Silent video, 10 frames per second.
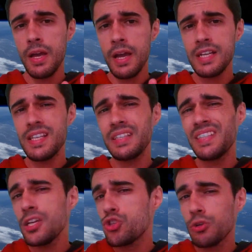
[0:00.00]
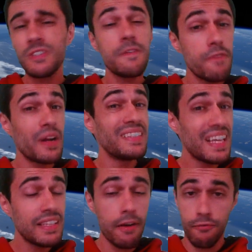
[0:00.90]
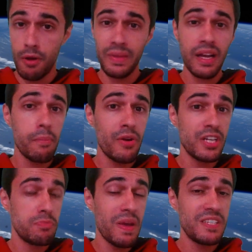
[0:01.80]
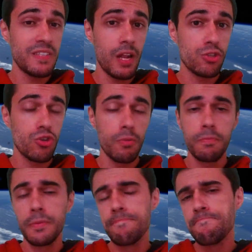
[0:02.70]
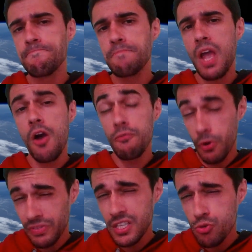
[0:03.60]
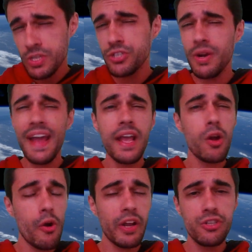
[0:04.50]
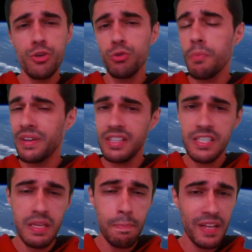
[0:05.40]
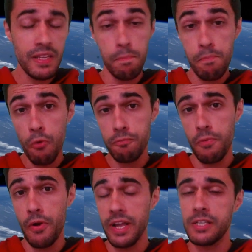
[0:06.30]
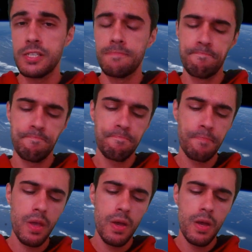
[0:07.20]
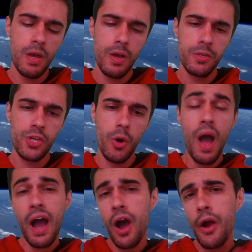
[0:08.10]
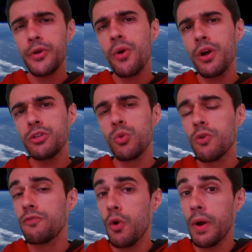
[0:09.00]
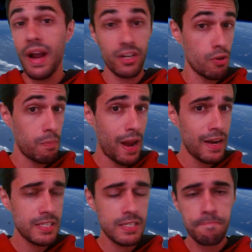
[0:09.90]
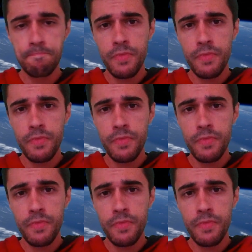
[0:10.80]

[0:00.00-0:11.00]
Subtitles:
is that they show different data from the Kepler Space Telescope. For this reason, I encourage you to participate in both projects. So, how are you going to look for exoplanets?